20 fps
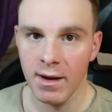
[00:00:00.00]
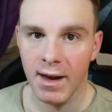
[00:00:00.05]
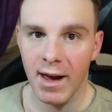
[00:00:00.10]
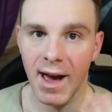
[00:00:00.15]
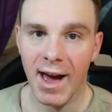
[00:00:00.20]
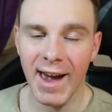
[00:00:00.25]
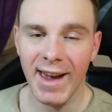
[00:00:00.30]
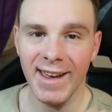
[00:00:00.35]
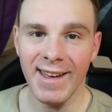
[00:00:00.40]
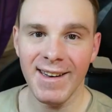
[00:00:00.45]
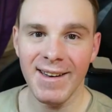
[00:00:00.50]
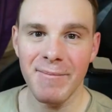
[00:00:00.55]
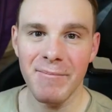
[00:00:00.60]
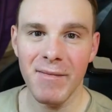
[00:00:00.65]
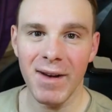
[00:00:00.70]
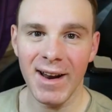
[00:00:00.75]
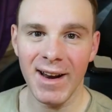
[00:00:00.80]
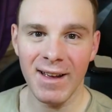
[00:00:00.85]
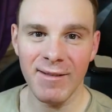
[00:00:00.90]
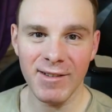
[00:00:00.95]
Hi,
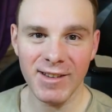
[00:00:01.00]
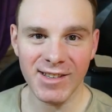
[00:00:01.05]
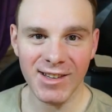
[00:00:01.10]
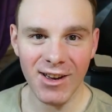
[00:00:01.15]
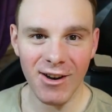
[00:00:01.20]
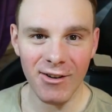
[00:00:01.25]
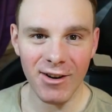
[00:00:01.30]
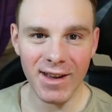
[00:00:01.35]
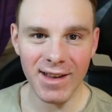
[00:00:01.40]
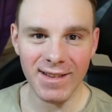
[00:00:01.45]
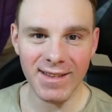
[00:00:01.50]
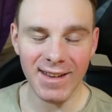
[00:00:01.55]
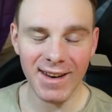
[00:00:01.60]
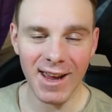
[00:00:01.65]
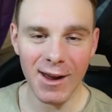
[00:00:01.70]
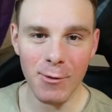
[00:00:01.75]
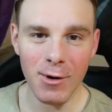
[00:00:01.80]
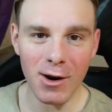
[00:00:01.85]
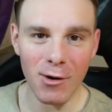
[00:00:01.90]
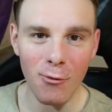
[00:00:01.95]
my name is Cody and
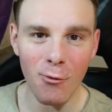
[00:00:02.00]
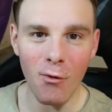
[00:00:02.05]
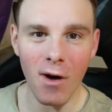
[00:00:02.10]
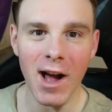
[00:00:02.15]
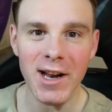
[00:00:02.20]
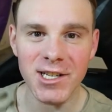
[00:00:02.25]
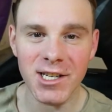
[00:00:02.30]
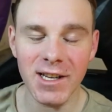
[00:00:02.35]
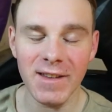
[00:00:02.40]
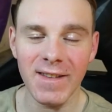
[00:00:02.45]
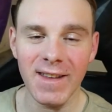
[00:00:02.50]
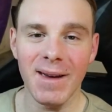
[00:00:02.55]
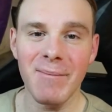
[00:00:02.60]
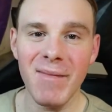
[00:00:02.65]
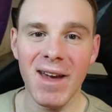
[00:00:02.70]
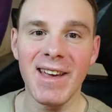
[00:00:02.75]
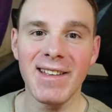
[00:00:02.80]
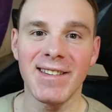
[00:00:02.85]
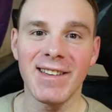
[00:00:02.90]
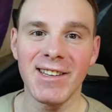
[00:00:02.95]
today we are watching The
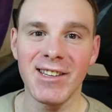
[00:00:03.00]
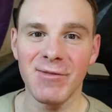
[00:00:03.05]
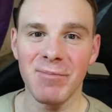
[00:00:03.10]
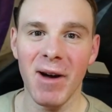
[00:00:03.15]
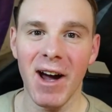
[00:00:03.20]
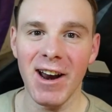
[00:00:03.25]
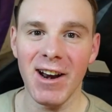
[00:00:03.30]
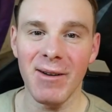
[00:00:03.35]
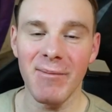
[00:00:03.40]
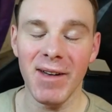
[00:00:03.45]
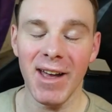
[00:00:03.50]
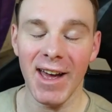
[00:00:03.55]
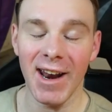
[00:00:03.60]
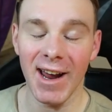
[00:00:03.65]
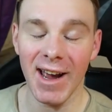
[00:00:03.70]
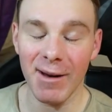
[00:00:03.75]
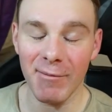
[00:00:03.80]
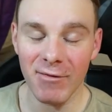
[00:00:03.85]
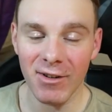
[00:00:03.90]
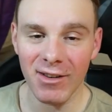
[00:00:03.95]
Amazing
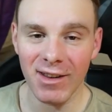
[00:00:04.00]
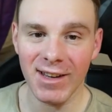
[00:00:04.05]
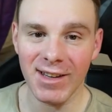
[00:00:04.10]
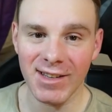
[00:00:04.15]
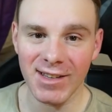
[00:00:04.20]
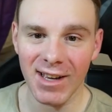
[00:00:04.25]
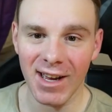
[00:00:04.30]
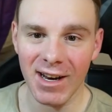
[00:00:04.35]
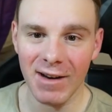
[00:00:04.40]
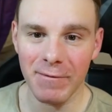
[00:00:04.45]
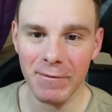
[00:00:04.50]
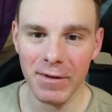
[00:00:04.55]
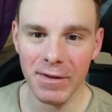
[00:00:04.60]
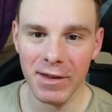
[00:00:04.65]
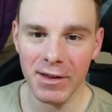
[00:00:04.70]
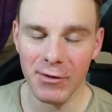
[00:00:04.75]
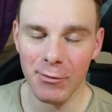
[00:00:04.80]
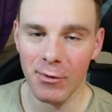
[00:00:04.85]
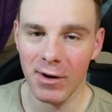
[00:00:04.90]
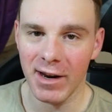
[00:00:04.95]
Spider-Man. I am really excited for
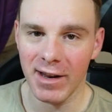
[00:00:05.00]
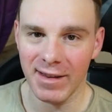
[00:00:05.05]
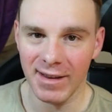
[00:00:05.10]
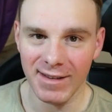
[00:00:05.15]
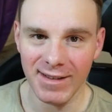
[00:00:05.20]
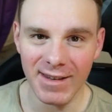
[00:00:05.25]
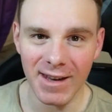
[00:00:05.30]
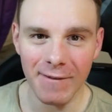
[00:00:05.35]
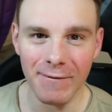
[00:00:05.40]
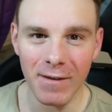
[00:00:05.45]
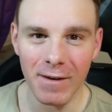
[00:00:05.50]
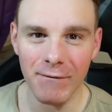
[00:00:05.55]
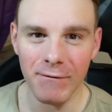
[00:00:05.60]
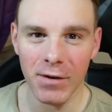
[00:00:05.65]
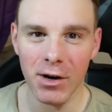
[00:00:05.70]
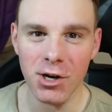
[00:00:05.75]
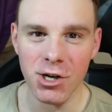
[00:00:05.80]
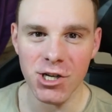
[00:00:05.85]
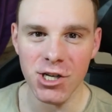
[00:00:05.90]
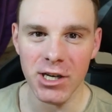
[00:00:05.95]
this one. It's a
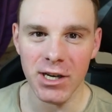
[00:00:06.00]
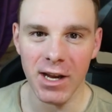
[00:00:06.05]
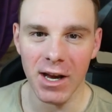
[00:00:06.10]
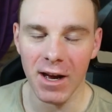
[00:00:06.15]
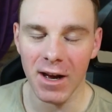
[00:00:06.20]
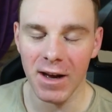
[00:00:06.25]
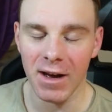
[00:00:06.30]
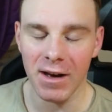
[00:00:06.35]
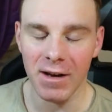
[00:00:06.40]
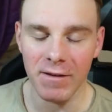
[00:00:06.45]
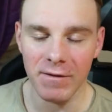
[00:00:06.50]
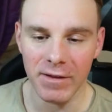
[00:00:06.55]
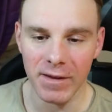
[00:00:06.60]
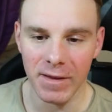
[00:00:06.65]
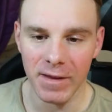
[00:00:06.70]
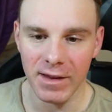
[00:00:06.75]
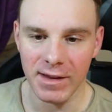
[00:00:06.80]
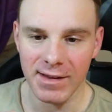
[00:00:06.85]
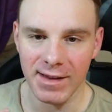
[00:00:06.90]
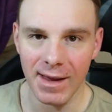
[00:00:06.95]
different version
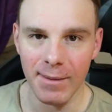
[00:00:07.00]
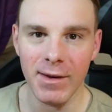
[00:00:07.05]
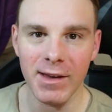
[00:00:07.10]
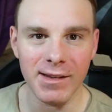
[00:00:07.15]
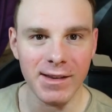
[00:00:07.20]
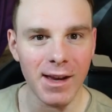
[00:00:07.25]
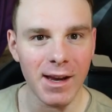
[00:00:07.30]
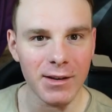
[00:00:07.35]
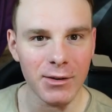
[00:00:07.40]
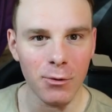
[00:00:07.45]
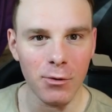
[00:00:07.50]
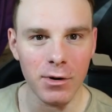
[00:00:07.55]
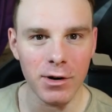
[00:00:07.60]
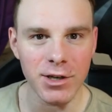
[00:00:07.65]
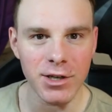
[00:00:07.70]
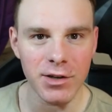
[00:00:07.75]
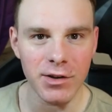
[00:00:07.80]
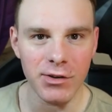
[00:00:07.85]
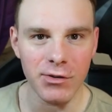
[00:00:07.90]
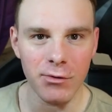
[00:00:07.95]
of the same exact
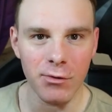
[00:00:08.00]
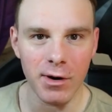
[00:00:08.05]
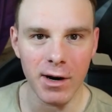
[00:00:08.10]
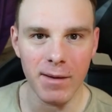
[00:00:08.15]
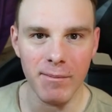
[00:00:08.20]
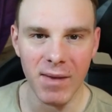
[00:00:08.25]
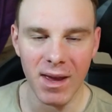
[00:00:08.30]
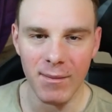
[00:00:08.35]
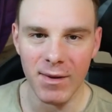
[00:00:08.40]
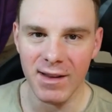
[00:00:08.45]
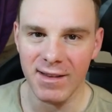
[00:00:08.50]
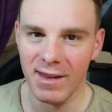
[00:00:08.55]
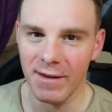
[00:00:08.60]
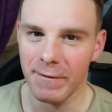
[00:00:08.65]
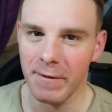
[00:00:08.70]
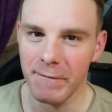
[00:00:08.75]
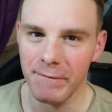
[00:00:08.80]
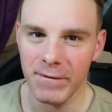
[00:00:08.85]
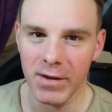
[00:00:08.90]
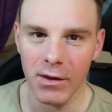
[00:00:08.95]
origin story, maybe
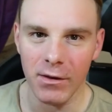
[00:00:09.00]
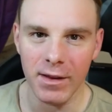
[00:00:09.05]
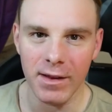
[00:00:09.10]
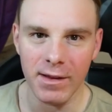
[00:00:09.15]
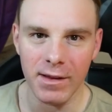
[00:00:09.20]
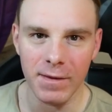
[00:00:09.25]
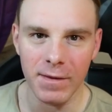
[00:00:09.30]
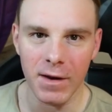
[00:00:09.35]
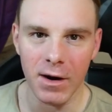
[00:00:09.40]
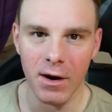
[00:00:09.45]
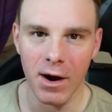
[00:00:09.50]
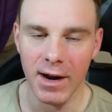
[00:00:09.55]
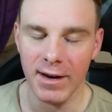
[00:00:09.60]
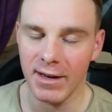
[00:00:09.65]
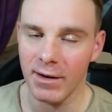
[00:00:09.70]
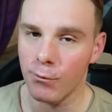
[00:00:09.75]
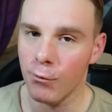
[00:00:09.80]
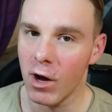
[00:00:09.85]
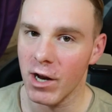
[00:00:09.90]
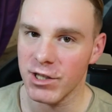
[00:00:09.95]
different villains in there. I
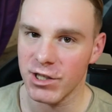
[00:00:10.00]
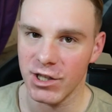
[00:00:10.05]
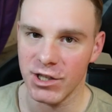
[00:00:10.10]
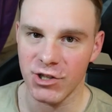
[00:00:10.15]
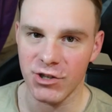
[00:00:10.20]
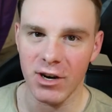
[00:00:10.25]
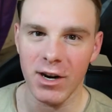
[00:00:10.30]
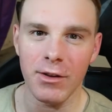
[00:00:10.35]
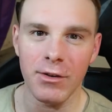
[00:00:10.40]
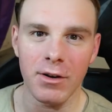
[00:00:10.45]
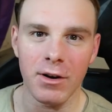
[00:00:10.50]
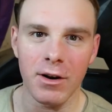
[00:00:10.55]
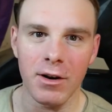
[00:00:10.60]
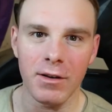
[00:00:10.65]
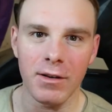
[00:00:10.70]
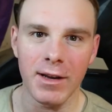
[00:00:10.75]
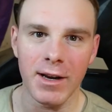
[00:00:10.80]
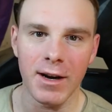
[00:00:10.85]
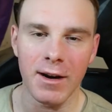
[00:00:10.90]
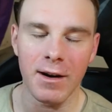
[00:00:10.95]
did watch the trailer
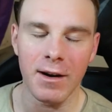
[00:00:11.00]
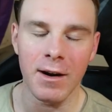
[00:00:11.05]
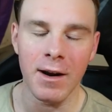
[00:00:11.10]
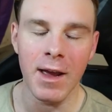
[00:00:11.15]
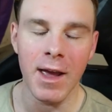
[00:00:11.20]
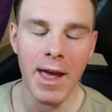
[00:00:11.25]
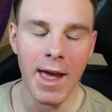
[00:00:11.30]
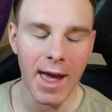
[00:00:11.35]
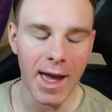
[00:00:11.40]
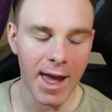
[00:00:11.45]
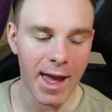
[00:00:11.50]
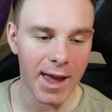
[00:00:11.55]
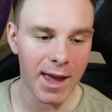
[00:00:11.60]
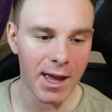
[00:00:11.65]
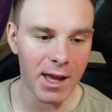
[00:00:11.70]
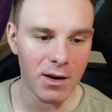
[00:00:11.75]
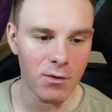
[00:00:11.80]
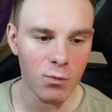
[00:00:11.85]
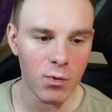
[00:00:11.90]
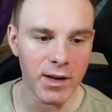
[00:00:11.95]
earlier
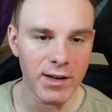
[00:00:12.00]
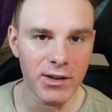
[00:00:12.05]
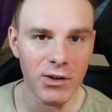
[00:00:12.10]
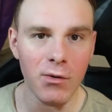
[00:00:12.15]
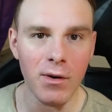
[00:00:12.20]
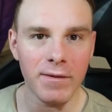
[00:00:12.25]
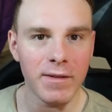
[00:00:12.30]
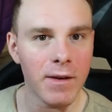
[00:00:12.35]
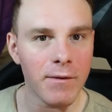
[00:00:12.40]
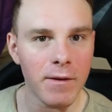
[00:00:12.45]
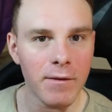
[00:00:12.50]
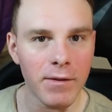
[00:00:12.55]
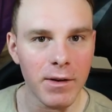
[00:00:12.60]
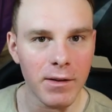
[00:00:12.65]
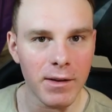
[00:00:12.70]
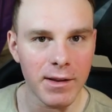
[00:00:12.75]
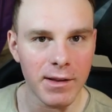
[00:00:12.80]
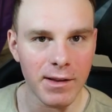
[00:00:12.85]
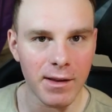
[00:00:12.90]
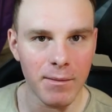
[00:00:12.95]
and we do have different
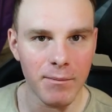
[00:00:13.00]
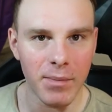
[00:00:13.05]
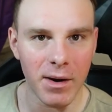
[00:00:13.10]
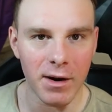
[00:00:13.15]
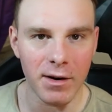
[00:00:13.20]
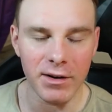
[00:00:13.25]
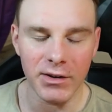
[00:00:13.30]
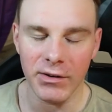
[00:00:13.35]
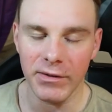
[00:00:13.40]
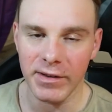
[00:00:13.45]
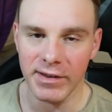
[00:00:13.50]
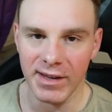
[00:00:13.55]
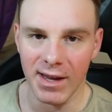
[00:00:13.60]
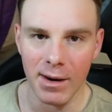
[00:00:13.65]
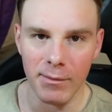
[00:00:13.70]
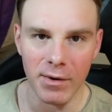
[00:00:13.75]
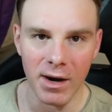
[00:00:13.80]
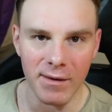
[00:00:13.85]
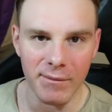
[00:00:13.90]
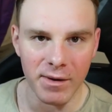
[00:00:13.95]
villains compared to the
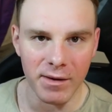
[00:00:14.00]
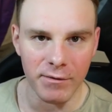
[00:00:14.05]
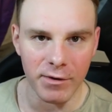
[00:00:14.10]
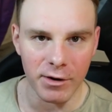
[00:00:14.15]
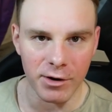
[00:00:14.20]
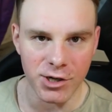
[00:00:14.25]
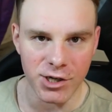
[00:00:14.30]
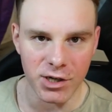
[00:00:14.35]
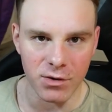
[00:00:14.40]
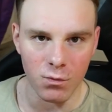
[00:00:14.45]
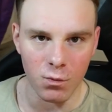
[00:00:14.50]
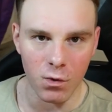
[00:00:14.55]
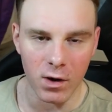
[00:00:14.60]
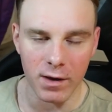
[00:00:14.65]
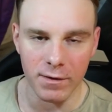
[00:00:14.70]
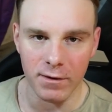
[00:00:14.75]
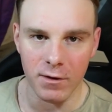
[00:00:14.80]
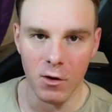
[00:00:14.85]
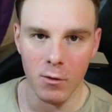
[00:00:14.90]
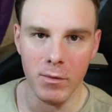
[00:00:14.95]
Sam Raimi version
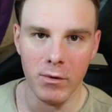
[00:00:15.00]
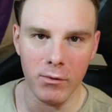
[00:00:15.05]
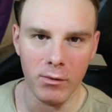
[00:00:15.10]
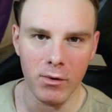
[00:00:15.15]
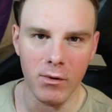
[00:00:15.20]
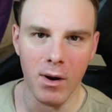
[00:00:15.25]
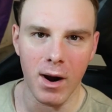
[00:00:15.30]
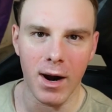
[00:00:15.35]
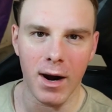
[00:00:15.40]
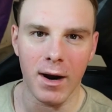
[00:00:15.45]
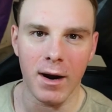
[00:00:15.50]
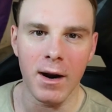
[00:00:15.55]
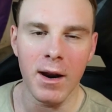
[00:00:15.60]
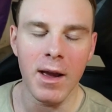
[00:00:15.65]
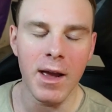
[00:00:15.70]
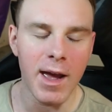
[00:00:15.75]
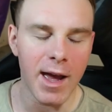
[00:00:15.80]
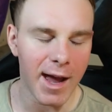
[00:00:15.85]
with Tobey Maguire.